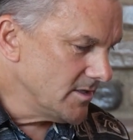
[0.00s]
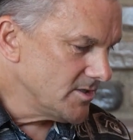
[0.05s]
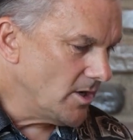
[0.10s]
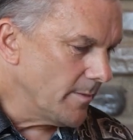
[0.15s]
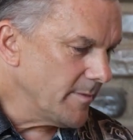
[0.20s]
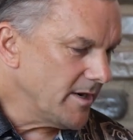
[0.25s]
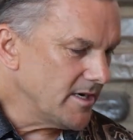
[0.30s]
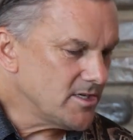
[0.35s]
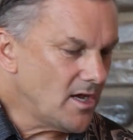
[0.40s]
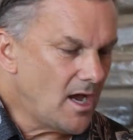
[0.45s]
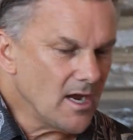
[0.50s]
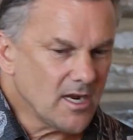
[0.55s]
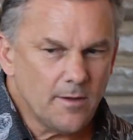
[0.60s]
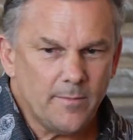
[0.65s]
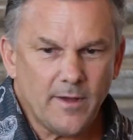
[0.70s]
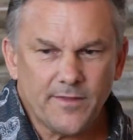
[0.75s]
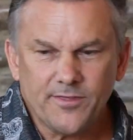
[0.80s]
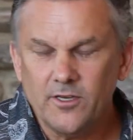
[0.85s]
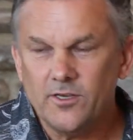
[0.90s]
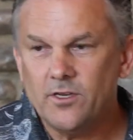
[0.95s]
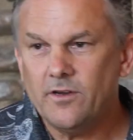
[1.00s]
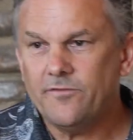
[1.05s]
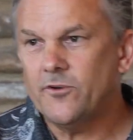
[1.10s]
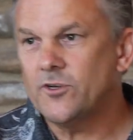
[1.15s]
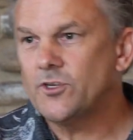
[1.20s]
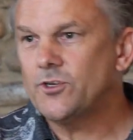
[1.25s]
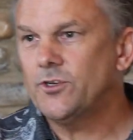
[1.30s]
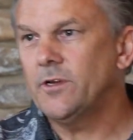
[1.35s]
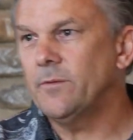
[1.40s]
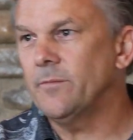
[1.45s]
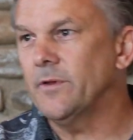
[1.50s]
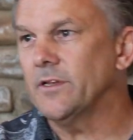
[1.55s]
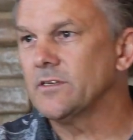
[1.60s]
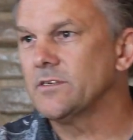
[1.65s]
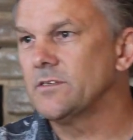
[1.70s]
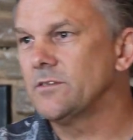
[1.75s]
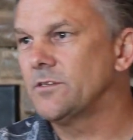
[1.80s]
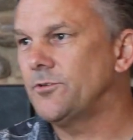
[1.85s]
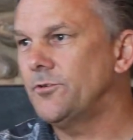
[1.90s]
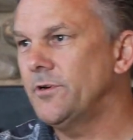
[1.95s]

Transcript: So I'm going to talk about the different treatments,